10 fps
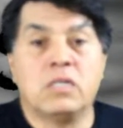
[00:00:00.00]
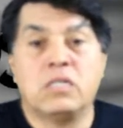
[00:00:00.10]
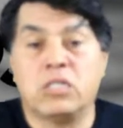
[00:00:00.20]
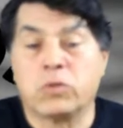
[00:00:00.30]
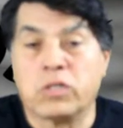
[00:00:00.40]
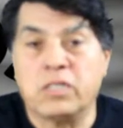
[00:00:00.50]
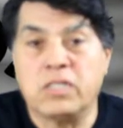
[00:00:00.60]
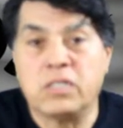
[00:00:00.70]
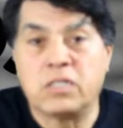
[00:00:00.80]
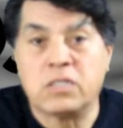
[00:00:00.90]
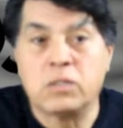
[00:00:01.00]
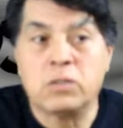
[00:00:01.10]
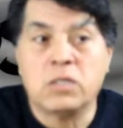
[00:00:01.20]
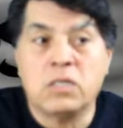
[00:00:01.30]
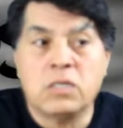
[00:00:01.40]
she really needed
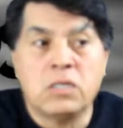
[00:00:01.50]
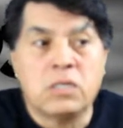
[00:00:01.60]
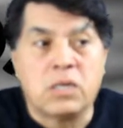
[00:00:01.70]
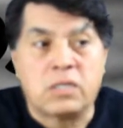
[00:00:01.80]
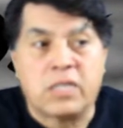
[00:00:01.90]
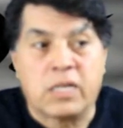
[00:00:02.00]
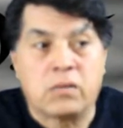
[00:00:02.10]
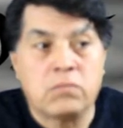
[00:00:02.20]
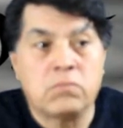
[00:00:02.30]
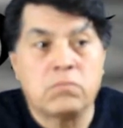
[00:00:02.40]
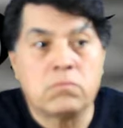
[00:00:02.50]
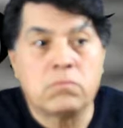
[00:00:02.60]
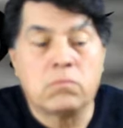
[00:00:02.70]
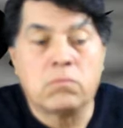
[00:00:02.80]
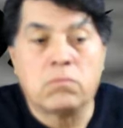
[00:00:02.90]
to take
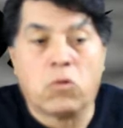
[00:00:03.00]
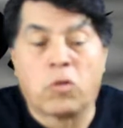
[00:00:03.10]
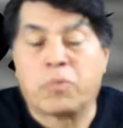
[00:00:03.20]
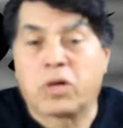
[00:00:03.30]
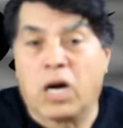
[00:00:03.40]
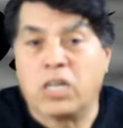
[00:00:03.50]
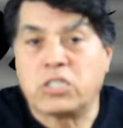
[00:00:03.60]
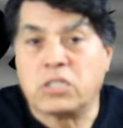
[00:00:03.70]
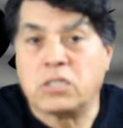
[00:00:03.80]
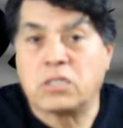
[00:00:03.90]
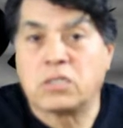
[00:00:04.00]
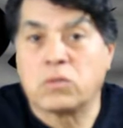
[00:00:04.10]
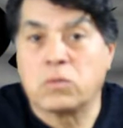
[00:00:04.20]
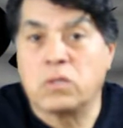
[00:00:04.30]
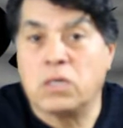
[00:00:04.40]
more precaution as
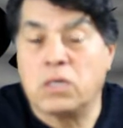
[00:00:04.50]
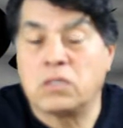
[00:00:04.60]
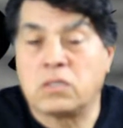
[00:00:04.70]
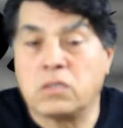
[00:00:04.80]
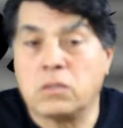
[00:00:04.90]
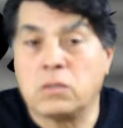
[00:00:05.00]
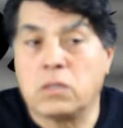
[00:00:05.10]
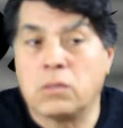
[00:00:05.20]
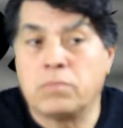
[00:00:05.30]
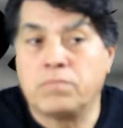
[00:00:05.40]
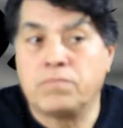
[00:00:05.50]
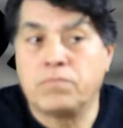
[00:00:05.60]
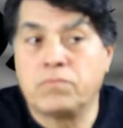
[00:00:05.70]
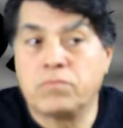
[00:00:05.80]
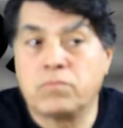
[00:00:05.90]
to
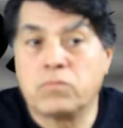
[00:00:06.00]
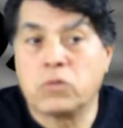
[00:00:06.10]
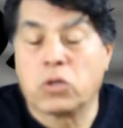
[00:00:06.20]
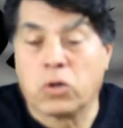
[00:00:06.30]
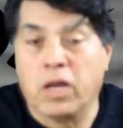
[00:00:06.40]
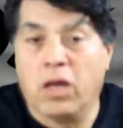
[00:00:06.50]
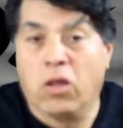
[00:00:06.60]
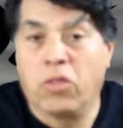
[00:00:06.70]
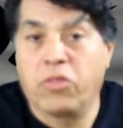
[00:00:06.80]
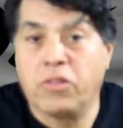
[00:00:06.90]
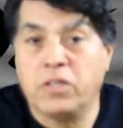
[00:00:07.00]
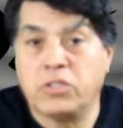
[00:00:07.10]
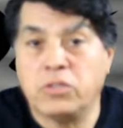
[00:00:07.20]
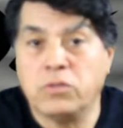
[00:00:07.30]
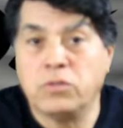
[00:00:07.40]
her health
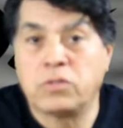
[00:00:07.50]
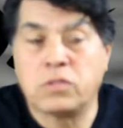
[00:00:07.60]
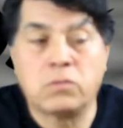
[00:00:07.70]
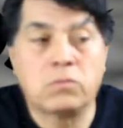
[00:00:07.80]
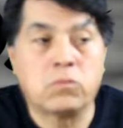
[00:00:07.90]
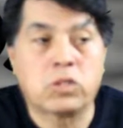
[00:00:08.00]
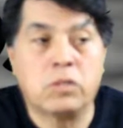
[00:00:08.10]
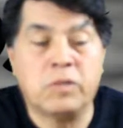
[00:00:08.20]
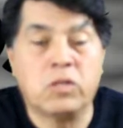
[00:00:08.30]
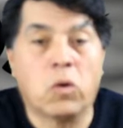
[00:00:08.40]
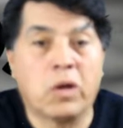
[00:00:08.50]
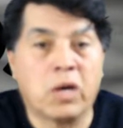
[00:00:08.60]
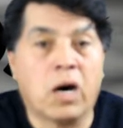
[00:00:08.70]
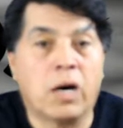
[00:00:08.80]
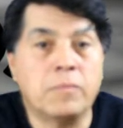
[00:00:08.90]
issues and what could be going
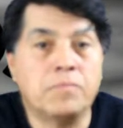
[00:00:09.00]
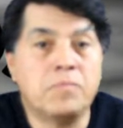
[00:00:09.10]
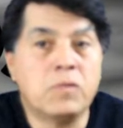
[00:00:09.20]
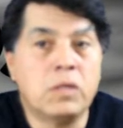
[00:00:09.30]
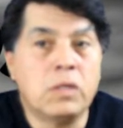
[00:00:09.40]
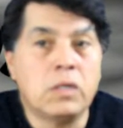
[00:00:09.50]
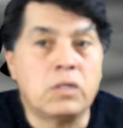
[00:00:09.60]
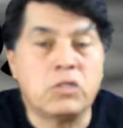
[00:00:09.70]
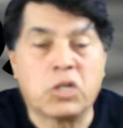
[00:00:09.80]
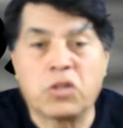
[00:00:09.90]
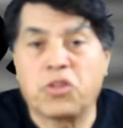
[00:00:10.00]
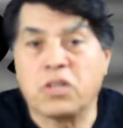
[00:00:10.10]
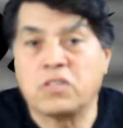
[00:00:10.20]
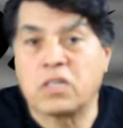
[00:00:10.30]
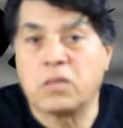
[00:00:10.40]
on. There's other
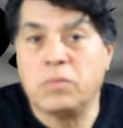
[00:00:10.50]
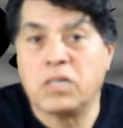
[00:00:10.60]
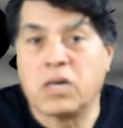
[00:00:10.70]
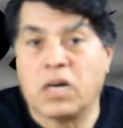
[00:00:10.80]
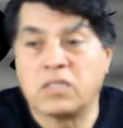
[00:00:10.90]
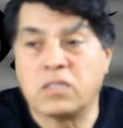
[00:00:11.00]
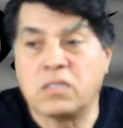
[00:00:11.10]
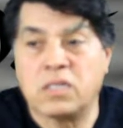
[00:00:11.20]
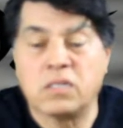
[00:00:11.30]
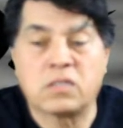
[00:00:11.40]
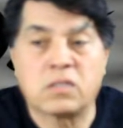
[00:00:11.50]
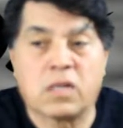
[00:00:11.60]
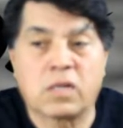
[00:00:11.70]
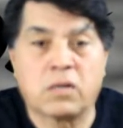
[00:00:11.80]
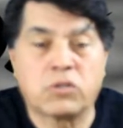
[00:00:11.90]
things that can be causing things,
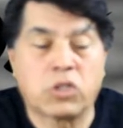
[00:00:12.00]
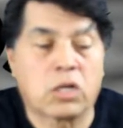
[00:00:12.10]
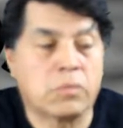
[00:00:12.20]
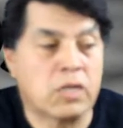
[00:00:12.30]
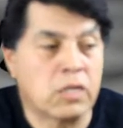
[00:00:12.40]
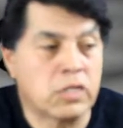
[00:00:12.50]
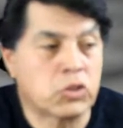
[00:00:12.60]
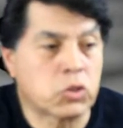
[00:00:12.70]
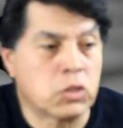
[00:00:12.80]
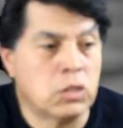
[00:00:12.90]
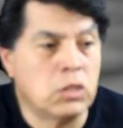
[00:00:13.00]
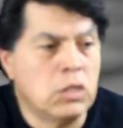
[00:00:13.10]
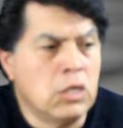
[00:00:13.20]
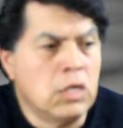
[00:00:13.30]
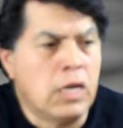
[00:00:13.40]
like I was talking about electrical,
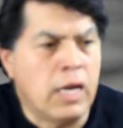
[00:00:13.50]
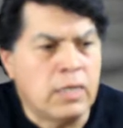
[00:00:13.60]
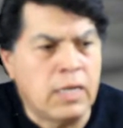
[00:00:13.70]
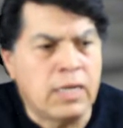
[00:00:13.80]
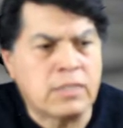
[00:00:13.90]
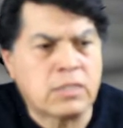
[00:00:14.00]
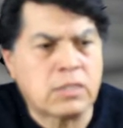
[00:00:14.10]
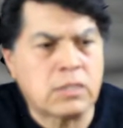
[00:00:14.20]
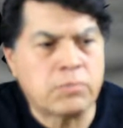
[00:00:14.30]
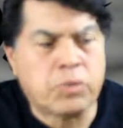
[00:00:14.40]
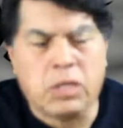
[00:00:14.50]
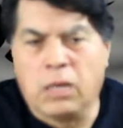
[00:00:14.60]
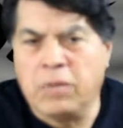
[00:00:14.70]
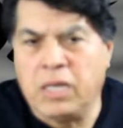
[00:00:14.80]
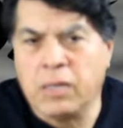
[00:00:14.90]
and that's
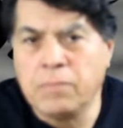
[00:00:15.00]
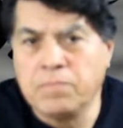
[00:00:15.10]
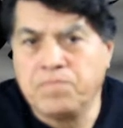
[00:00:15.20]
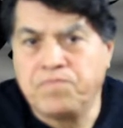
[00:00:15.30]
plumbing.